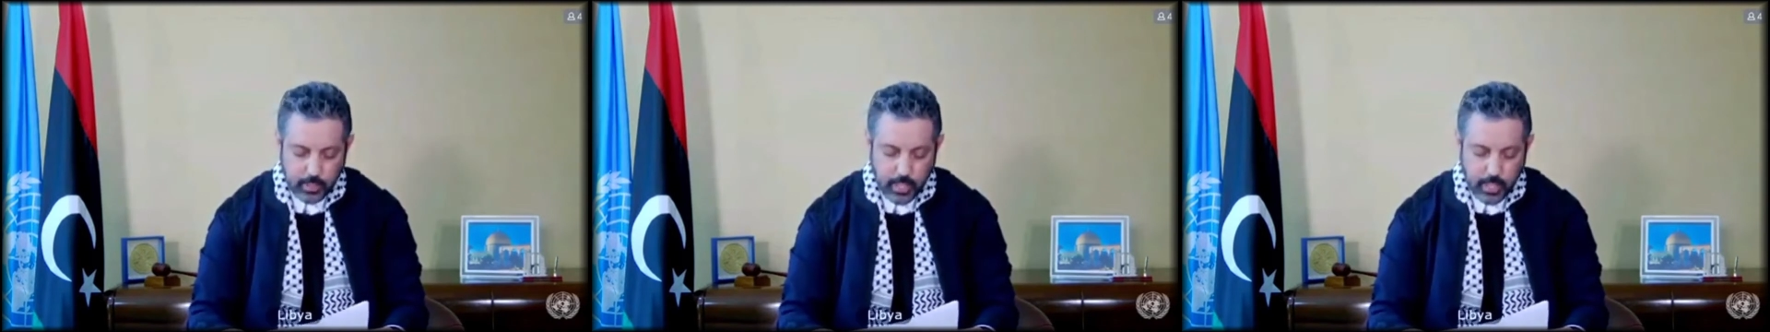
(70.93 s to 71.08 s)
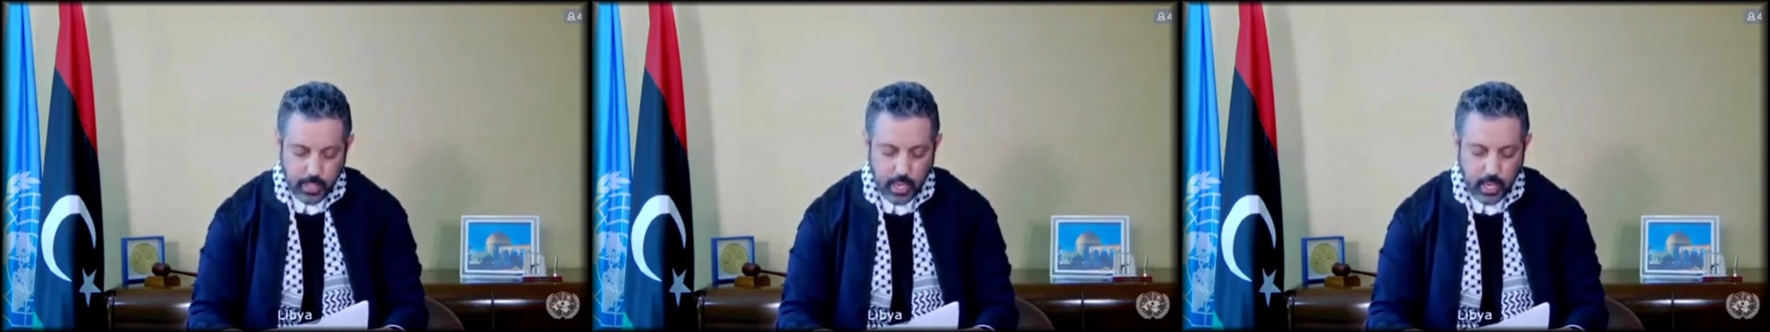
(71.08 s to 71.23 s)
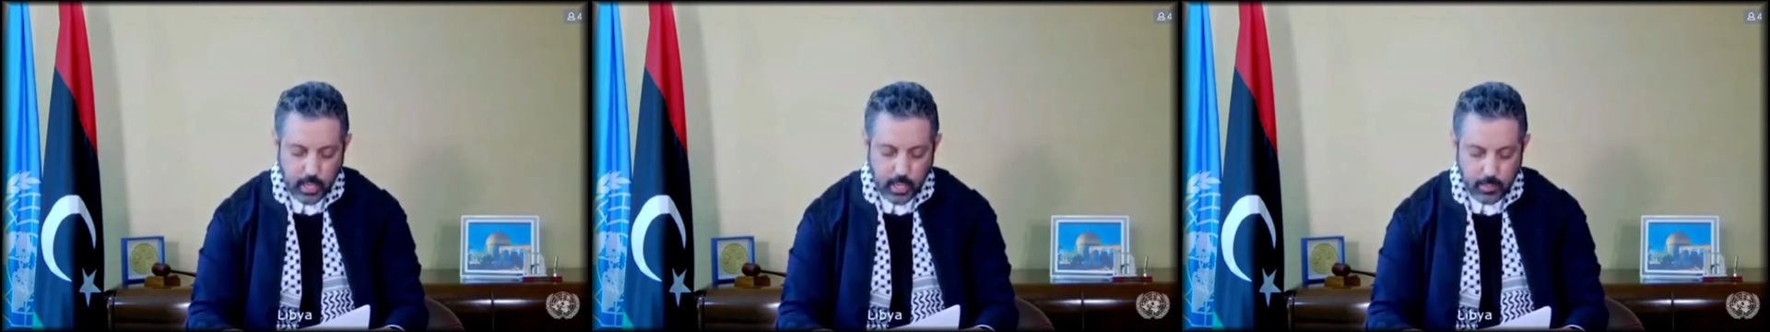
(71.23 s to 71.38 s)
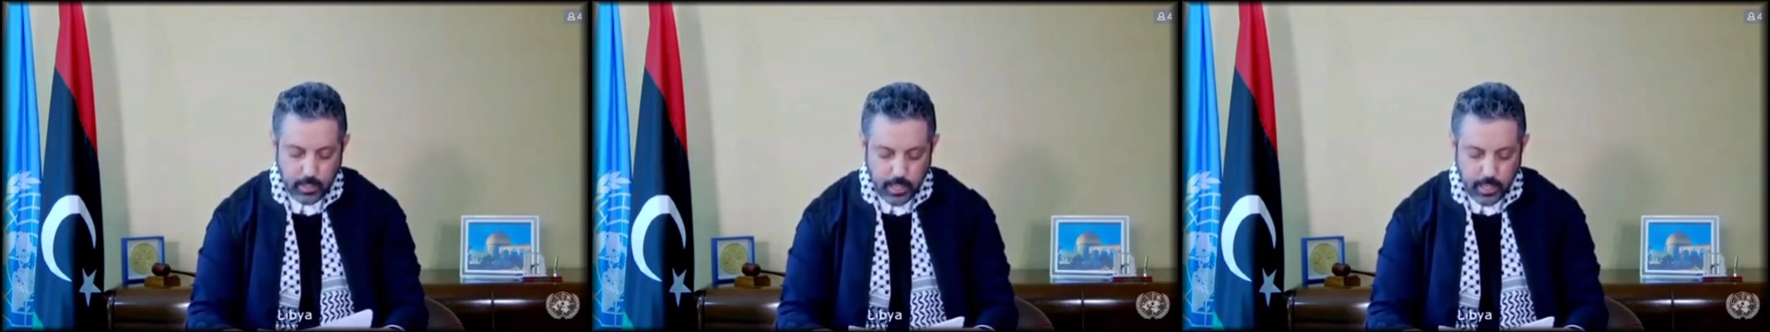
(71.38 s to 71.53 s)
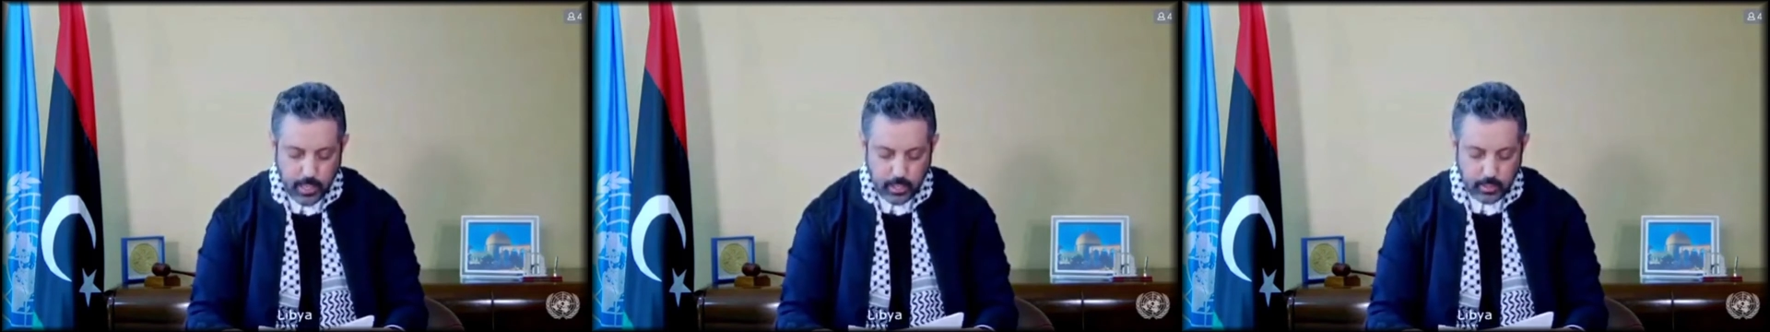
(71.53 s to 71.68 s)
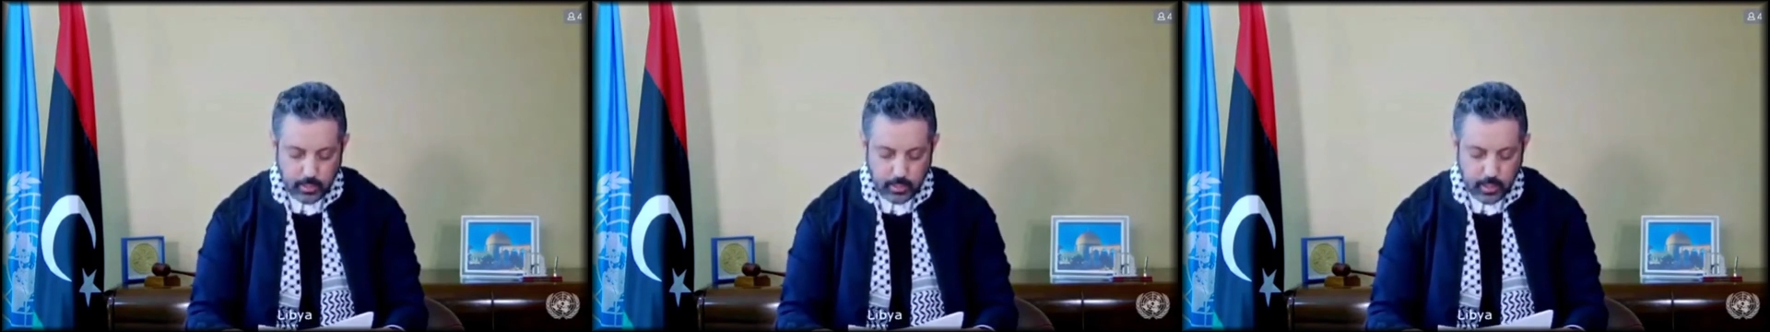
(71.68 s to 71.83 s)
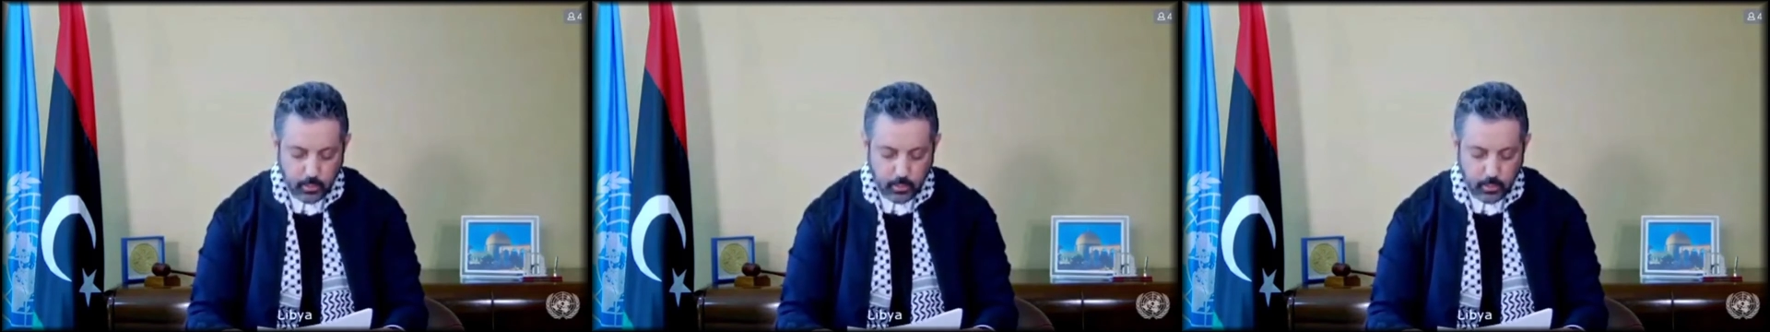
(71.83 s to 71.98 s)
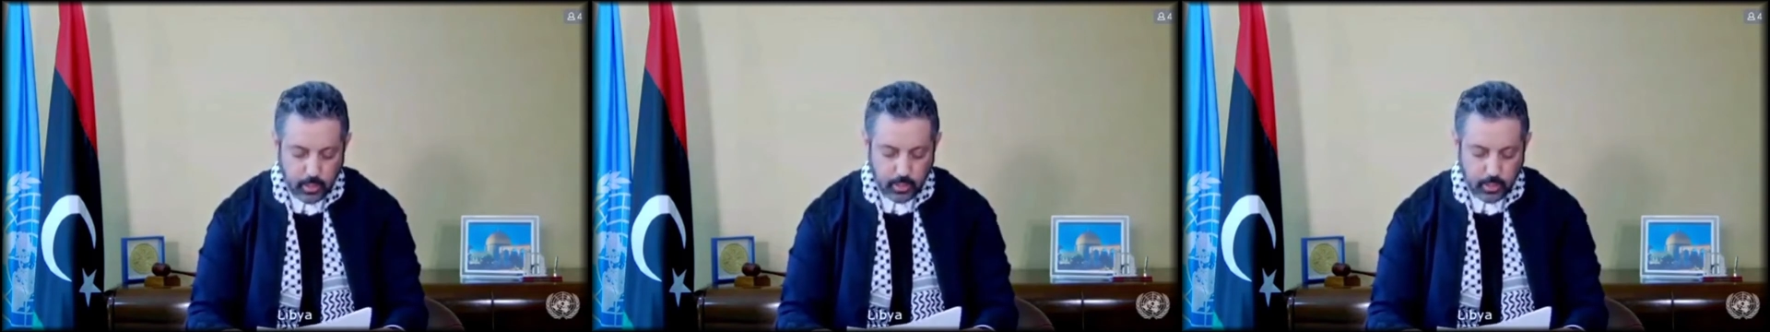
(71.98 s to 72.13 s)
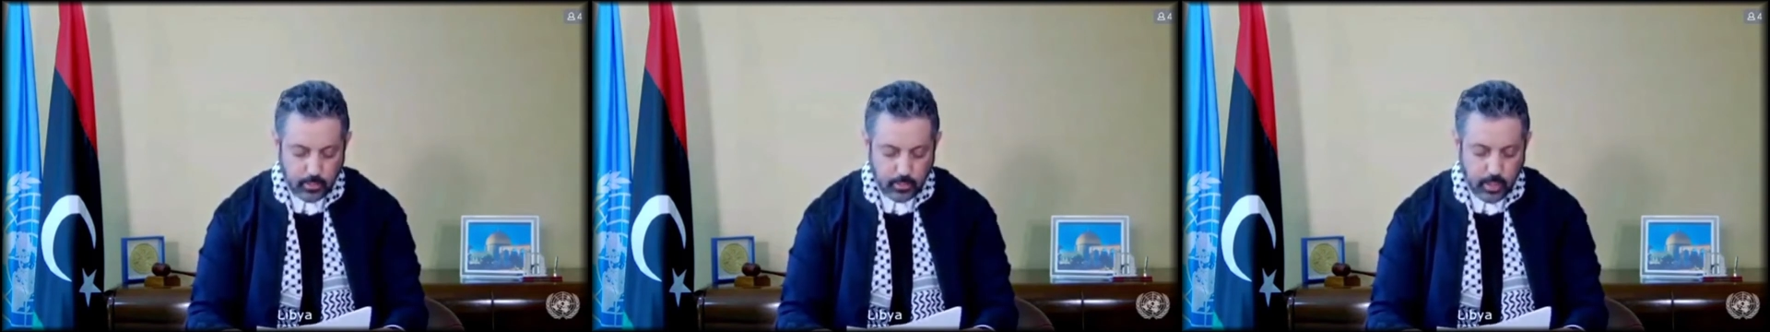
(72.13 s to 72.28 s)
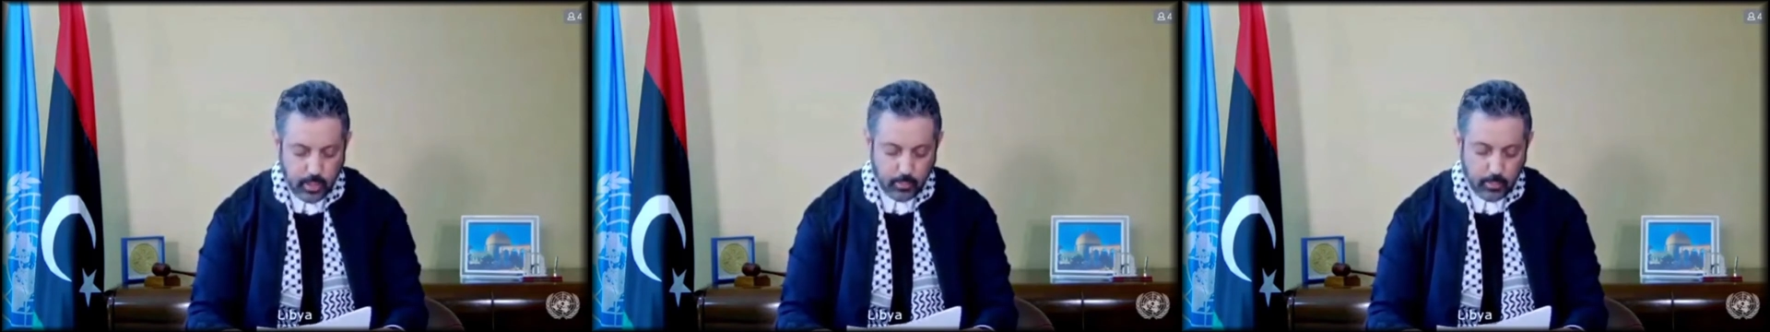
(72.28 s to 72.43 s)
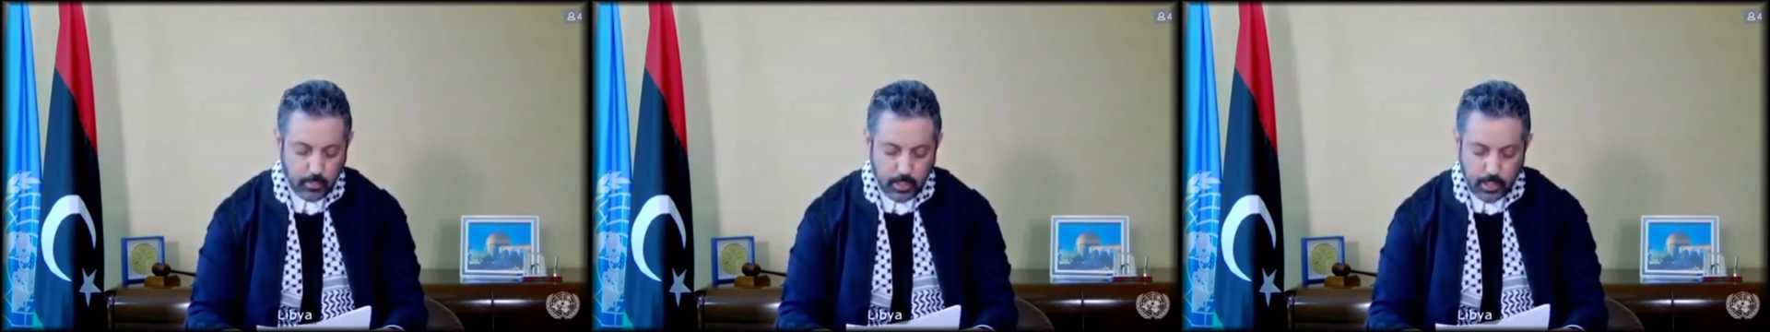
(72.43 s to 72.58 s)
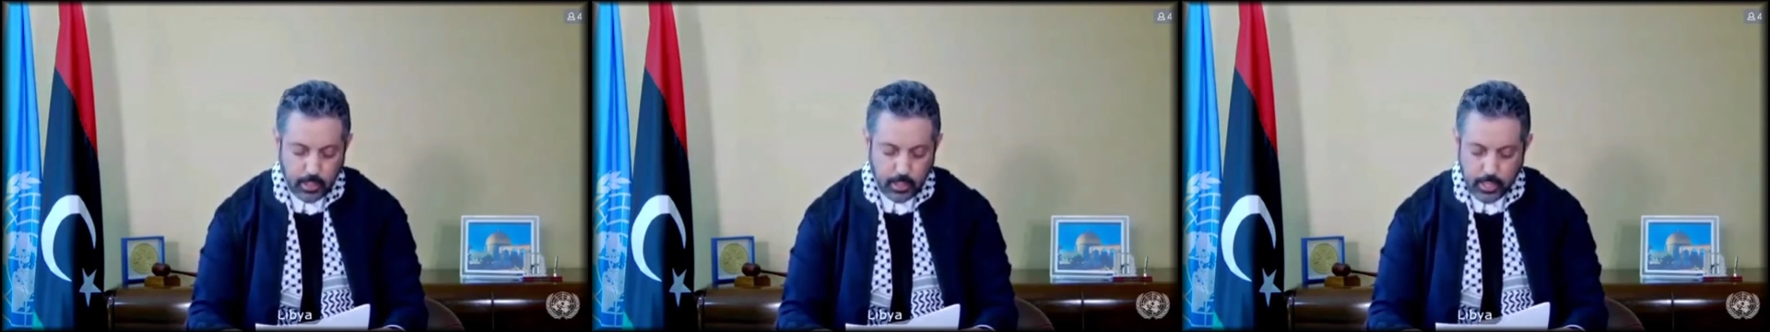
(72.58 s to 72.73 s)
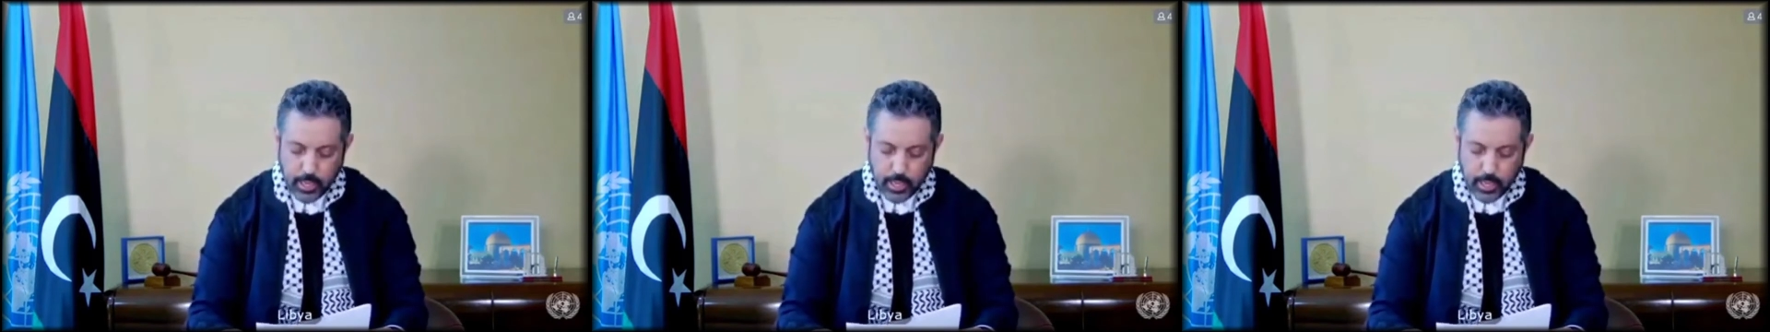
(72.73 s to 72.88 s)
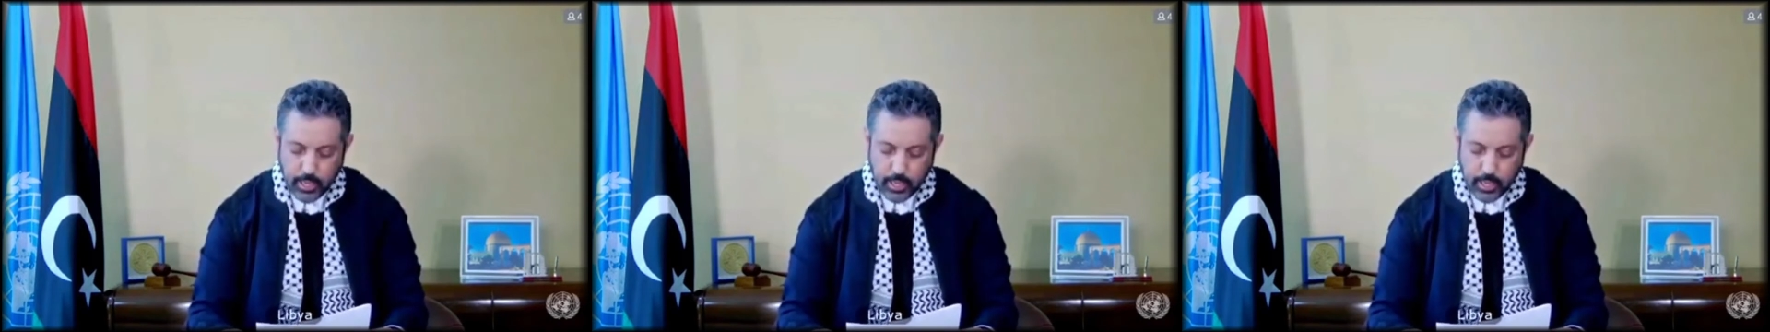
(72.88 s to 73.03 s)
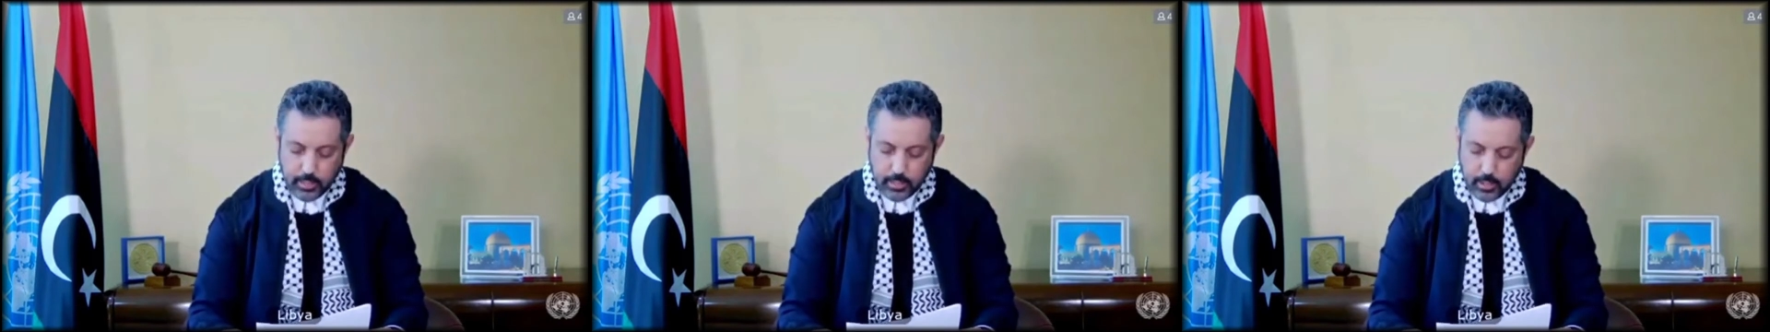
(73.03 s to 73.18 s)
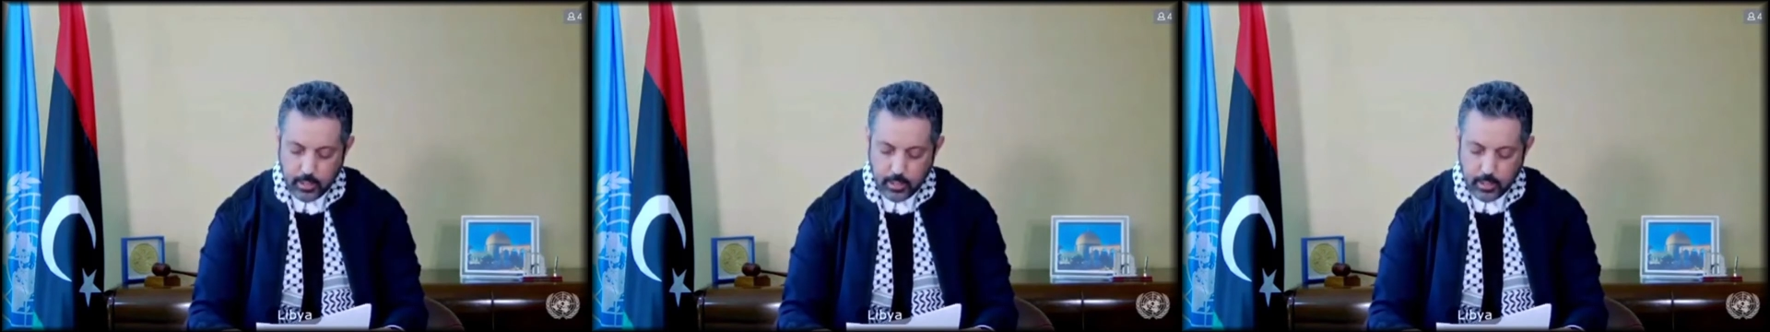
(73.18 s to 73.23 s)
Undoubtedly, the Libyan people